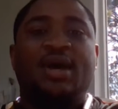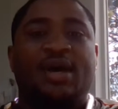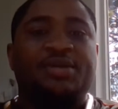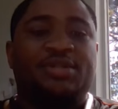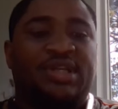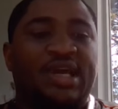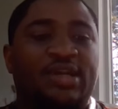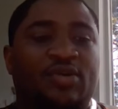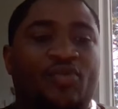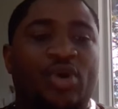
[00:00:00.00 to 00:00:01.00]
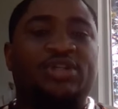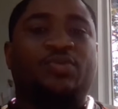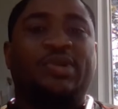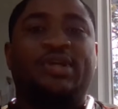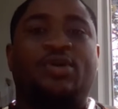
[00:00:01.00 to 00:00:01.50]
understanding of what's
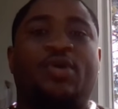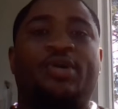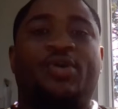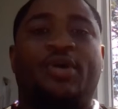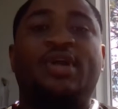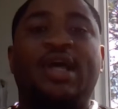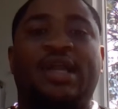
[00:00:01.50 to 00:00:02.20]
really going on.